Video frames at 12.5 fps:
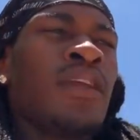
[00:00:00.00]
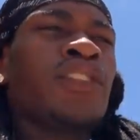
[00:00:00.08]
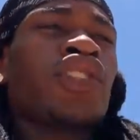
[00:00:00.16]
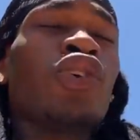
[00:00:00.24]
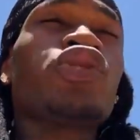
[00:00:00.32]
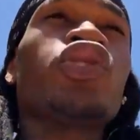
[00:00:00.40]

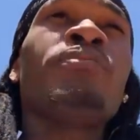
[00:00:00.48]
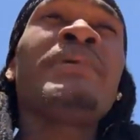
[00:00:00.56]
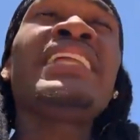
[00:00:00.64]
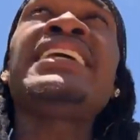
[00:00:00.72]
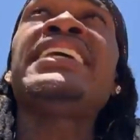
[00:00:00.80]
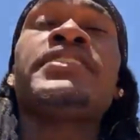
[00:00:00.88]
Social
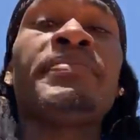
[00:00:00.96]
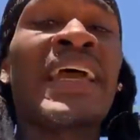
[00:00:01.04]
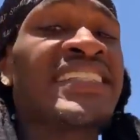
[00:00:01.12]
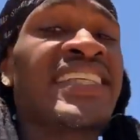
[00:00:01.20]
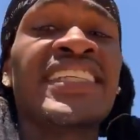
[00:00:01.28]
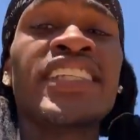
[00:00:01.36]
media is
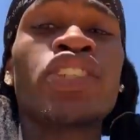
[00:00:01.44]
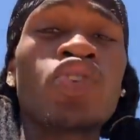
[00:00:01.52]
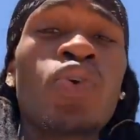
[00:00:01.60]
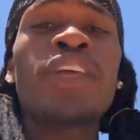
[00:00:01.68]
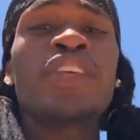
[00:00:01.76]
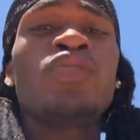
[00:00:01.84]
made to
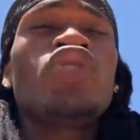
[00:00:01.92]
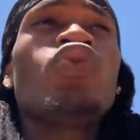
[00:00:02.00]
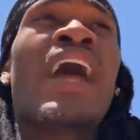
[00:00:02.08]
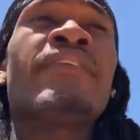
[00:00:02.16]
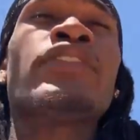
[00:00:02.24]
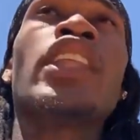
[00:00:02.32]
destroy you.
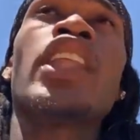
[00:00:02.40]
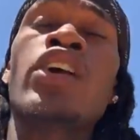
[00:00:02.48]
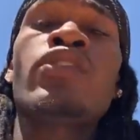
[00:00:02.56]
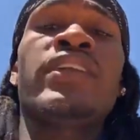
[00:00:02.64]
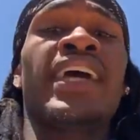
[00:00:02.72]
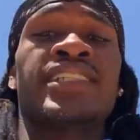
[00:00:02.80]
You have to
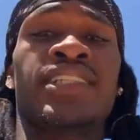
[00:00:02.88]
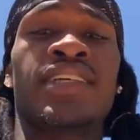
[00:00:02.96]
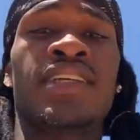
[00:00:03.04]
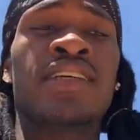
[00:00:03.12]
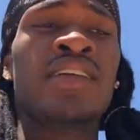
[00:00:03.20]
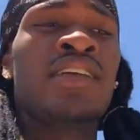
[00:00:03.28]
learn that
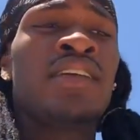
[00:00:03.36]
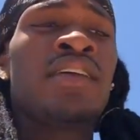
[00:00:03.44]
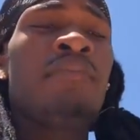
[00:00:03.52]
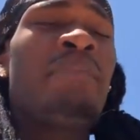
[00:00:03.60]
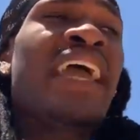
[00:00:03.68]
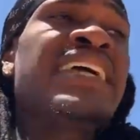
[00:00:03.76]
shit.
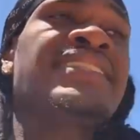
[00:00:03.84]
Pay